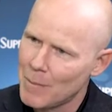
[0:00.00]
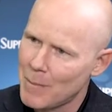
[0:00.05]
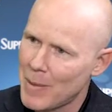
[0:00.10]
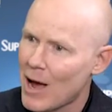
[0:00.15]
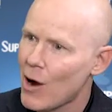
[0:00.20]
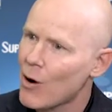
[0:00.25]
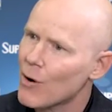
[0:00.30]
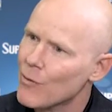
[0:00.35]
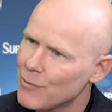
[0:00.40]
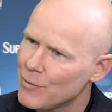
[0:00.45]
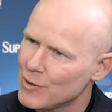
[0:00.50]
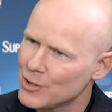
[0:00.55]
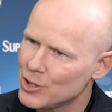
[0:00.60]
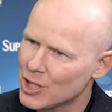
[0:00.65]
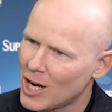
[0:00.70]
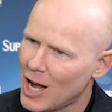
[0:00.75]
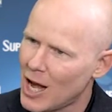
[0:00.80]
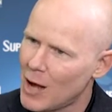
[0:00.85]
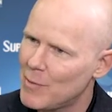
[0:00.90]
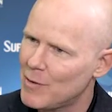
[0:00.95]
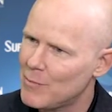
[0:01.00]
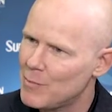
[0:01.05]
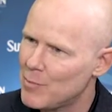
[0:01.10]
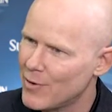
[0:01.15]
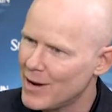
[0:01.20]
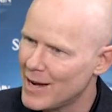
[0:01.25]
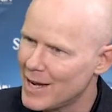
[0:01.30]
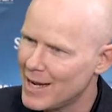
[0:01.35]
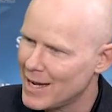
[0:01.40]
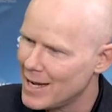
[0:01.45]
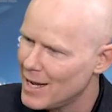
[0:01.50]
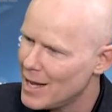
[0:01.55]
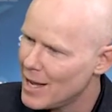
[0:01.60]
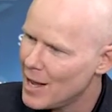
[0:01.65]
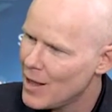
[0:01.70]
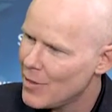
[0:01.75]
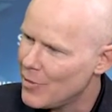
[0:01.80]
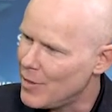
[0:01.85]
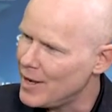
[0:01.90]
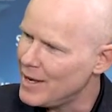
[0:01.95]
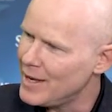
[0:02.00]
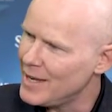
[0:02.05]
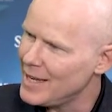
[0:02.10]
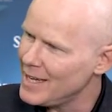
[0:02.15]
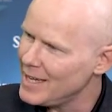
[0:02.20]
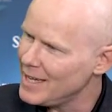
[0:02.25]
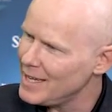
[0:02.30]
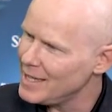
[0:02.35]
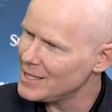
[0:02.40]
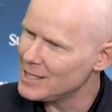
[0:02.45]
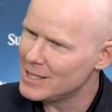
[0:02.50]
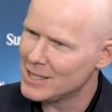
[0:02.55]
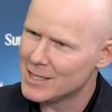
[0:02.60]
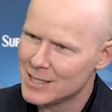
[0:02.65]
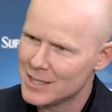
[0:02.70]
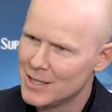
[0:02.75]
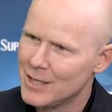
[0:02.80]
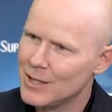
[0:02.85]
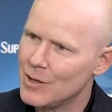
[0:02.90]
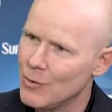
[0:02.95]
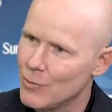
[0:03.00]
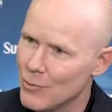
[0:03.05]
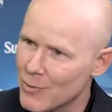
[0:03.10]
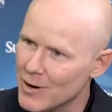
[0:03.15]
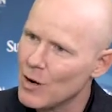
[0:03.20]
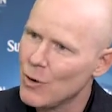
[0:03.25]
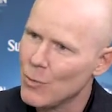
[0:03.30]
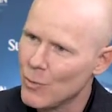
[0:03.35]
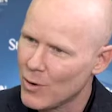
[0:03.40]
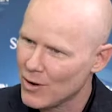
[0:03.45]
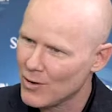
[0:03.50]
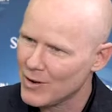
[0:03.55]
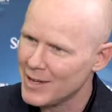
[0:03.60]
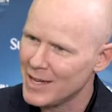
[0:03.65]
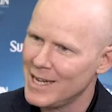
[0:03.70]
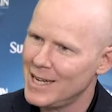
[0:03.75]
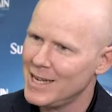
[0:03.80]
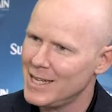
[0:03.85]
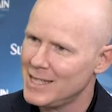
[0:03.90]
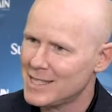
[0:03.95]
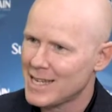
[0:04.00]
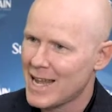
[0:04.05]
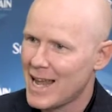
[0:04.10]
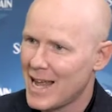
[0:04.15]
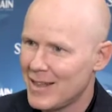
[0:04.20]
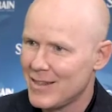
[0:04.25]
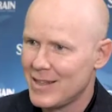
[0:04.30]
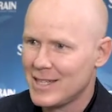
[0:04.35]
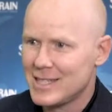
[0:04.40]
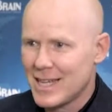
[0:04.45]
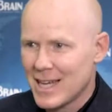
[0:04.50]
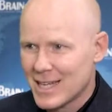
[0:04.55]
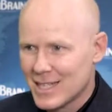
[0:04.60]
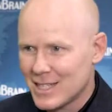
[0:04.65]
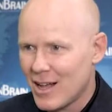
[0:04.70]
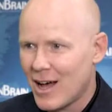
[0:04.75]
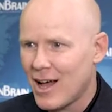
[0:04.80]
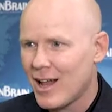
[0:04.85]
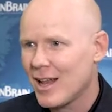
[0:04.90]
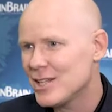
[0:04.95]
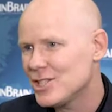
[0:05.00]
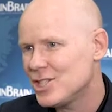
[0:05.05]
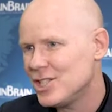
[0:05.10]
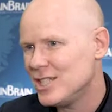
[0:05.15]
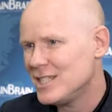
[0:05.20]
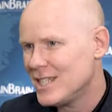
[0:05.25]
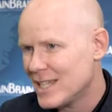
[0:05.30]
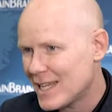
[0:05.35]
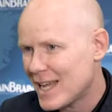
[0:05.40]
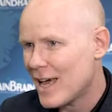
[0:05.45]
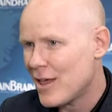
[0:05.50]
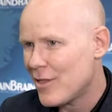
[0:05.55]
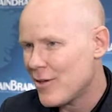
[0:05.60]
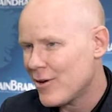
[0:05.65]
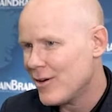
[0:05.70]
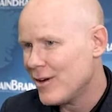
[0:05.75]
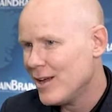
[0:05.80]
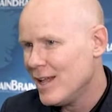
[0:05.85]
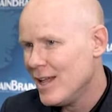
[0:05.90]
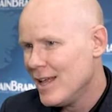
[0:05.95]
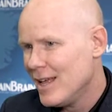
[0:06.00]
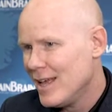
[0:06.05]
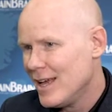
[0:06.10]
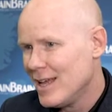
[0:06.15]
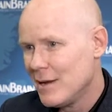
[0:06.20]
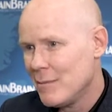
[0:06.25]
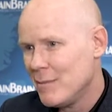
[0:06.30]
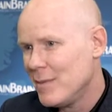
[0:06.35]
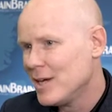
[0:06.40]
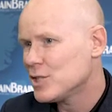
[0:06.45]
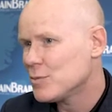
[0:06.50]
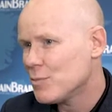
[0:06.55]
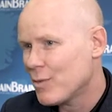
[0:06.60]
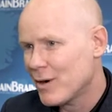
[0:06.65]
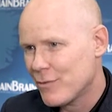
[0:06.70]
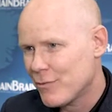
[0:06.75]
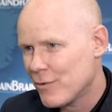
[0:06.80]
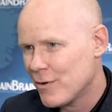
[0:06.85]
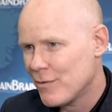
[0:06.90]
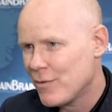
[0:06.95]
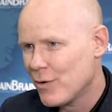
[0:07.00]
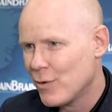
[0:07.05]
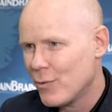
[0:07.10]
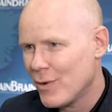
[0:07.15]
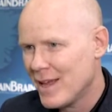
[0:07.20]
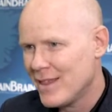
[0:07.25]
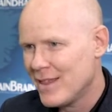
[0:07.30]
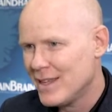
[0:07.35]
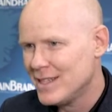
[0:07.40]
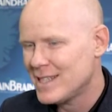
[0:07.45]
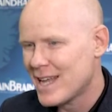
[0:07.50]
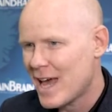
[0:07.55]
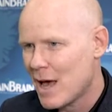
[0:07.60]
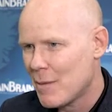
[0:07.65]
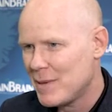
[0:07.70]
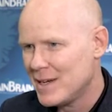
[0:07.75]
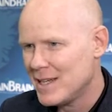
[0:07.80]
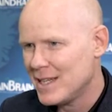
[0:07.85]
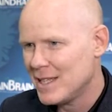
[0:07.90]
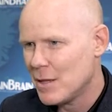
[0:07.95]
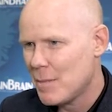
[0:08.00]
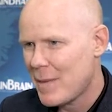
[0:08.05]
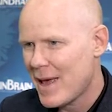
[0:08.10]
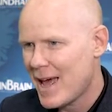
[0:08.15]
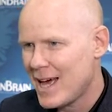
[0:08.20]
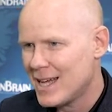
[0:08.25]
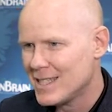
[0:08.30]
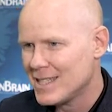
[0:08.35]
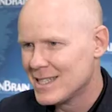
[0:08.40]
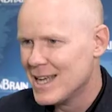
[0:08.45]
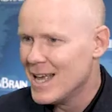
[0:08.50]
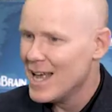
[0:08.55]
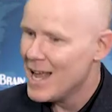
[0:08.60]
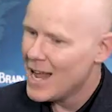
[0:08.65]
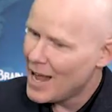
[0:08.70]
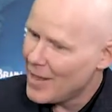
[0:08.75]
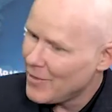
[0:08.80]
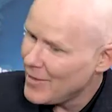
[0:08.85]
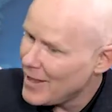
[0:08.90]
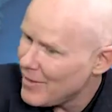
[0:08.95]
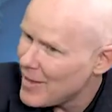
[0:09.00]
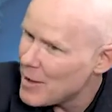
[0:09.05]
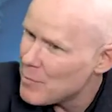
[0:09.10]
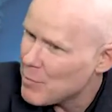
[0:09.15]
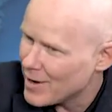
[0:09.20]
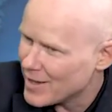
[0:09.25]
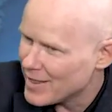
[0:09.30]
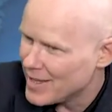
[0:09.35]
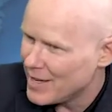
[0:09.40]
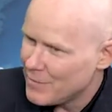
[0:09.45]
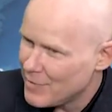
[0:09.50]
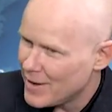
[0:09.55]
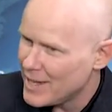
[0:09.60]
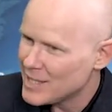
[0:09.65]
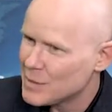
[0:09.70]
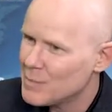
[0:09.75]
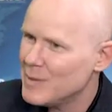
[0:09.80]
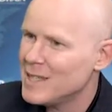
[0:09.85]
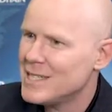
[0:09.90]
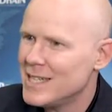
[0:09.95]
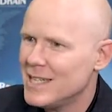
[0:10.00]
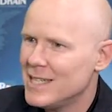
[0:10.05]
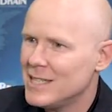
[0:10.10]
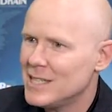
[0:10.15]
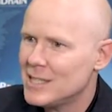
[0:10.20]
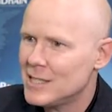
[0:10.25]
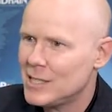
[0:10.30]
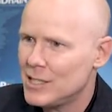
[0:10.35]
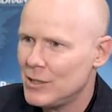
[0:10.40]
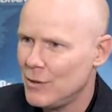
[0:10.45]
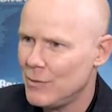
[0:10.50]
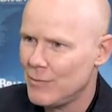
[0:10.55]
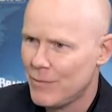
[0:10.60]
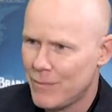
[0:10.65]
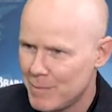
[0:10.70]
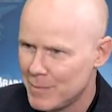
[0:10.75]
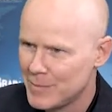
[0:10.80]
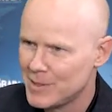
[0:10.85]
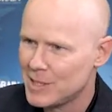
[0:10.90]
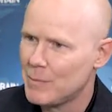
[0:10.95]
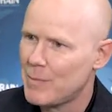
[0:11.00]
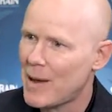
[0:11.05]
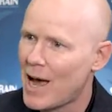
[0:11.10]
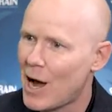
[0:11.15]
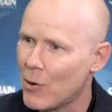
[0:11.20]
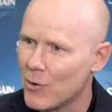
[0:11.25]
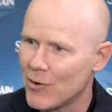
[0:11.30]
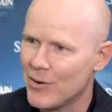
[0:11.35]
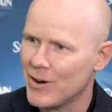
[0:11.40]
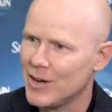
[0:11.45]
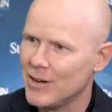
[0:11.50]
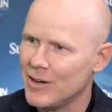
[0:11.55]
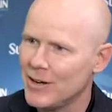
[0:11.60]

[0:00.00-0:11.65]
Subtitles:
powerful job of bringing the needs, the real world needs, and the technology together in a much more fruitful way than's happened in the past. And then they bring the investment in to power it